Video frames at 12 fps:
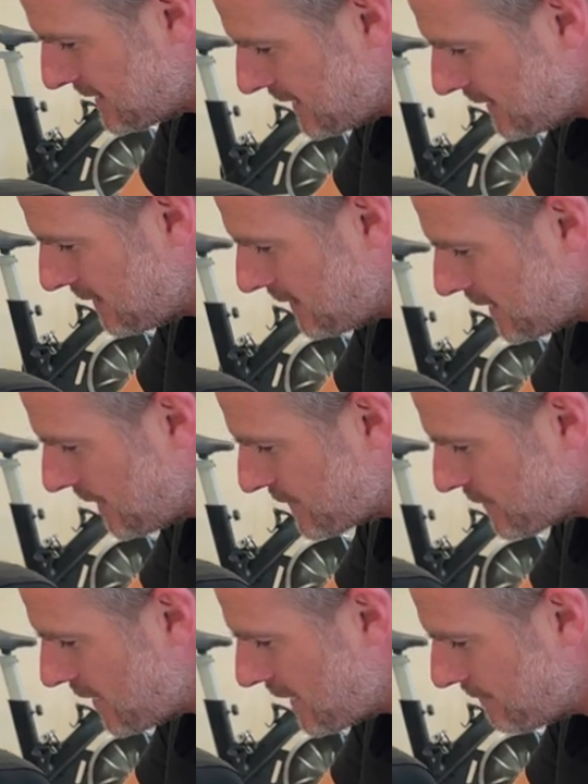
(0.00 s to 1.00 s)
thing
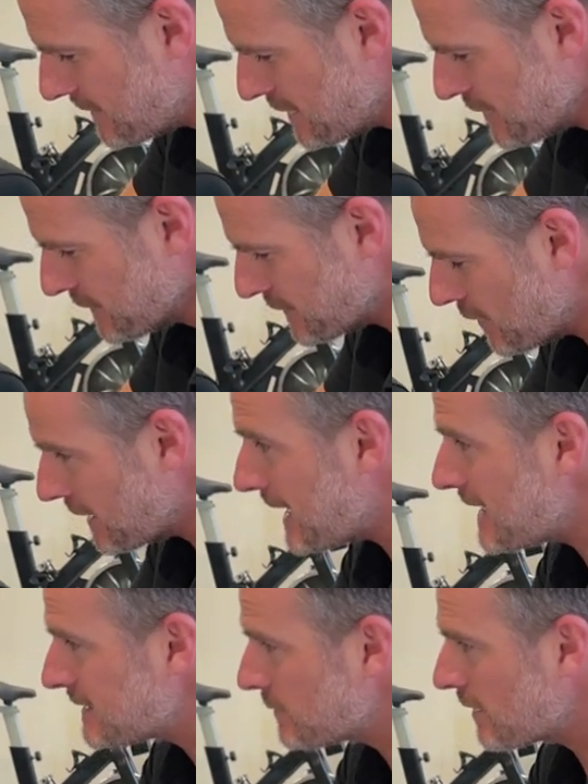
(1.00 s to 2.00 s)
comes right. So
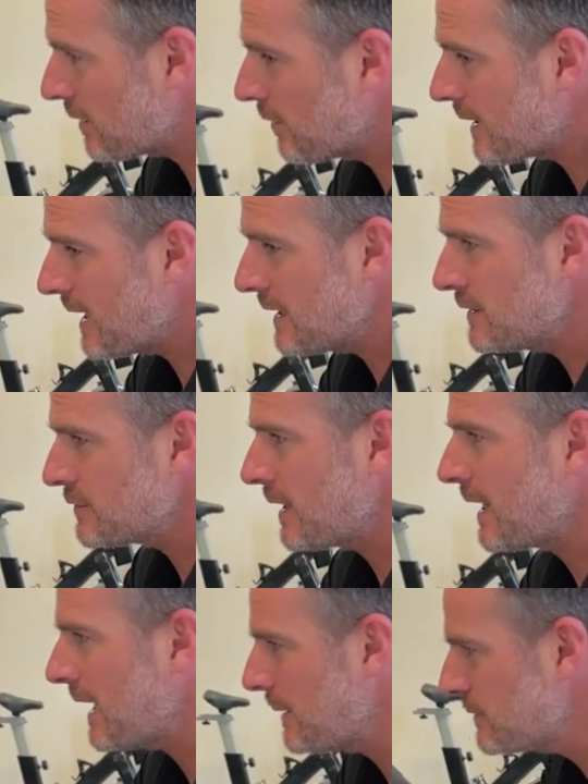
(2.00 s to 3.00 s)
last thing we're going to look at is her
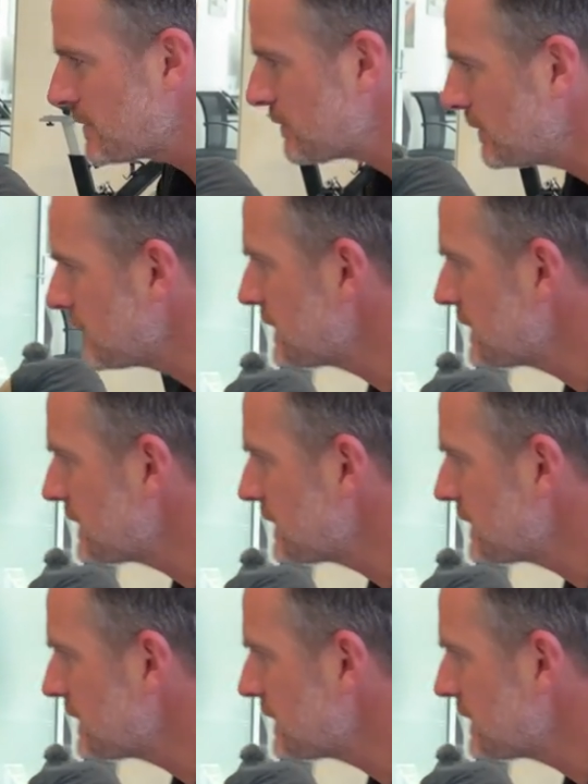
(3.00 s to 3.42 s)
hamstring.